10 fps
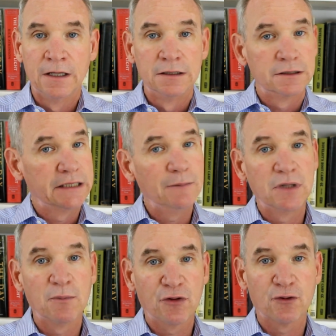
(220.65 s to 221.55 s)
Step
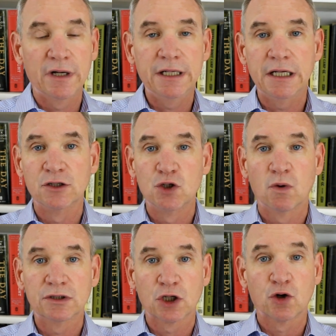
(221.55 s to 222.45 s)
number 3 is you
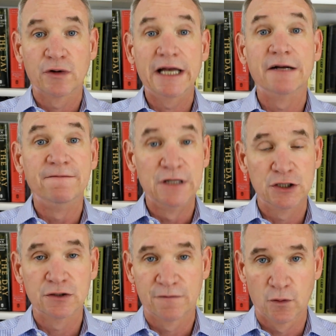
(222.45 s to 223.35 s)
want to create a
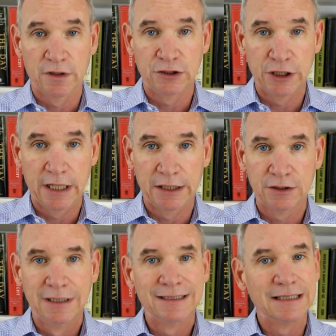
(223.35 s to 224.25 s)
vision for the change.
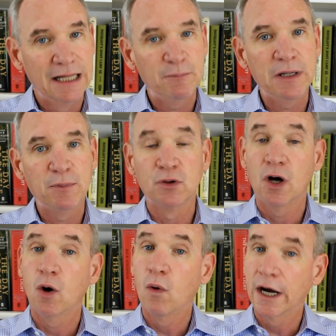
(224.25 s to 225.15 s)
Let people
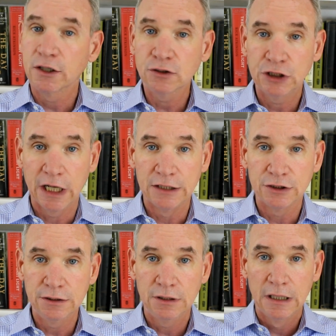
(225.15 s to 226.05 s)
know why you're
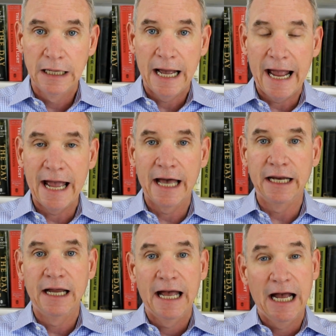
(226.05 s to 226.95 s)
changing
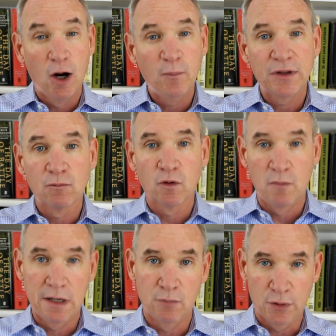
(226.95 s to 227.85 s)
and help them
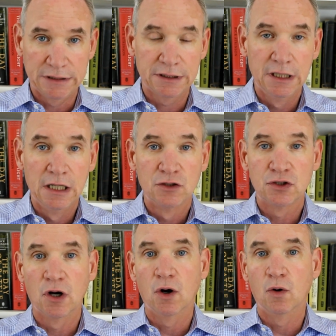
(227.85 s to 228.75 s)
remember it.
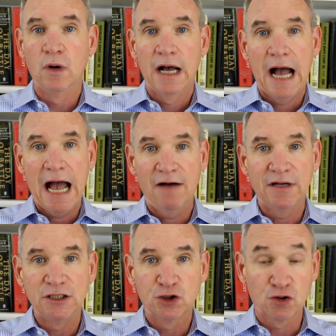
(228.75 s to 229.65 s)
So have
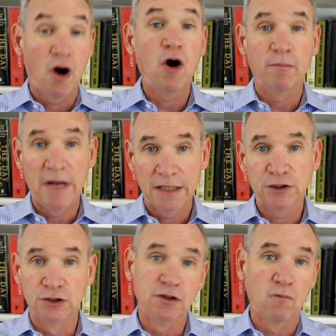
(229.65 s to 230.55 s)
a strong
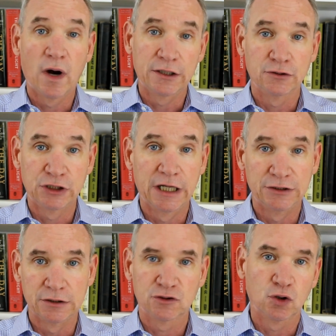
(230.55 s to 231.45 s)
message of why you're
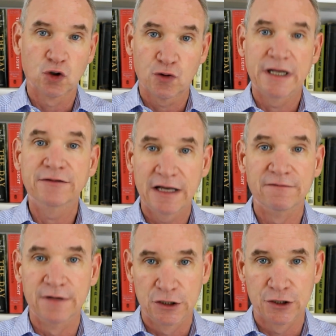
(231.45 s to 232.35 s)
changing. So create
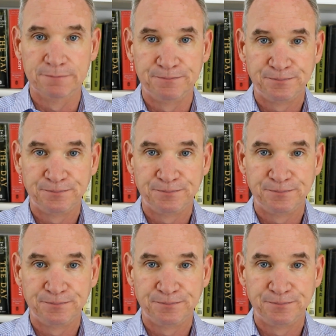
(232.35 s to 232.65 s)
that vision.